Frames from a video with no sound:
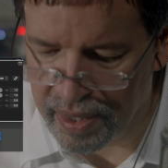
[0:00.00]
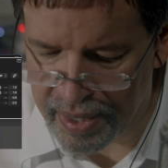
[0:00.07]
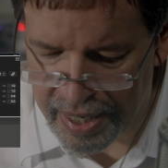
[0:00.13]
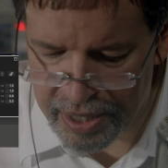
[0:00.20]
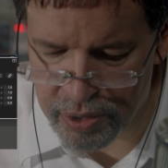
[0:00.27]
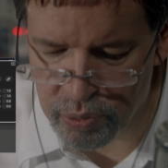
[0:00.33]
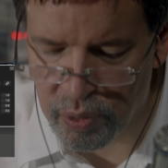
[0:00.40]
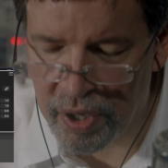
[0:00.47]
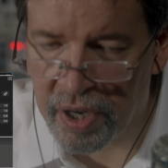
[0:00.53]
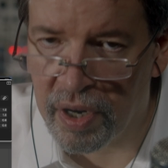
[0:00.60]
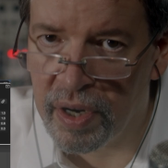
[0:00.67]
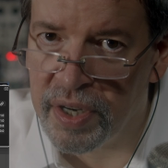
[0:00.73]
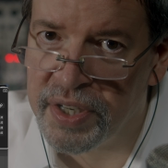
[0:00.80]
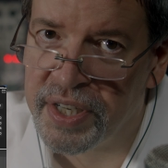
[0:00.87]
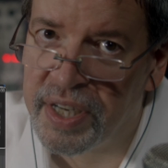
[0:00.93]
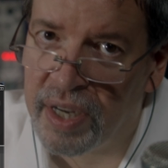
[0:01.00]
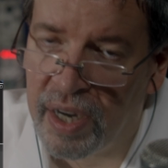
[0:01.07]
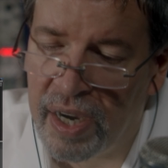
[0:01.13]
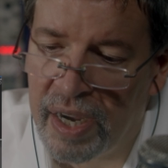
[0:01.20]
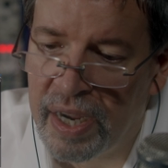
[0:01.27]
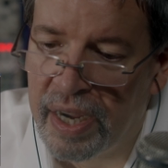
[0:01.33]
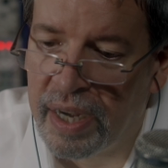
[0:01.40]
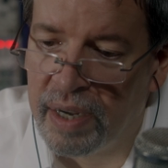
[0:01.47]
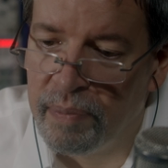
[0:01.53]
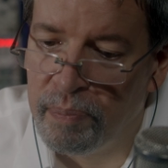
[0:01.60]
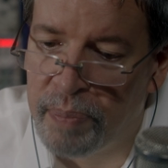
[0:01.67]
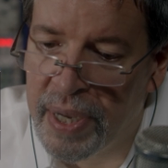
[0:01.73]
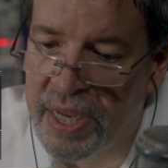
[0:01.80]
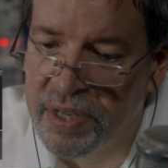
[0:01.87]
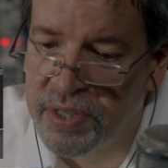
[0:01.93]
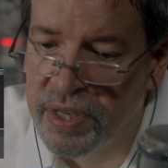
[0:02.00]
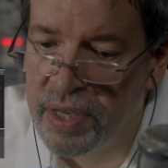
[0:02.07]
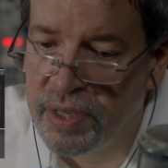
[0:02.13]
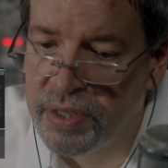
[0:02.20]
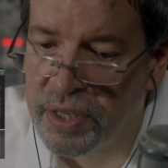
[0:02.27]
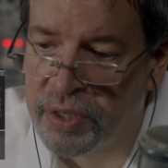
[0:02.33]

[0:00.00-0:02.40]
That's what our DI bass is.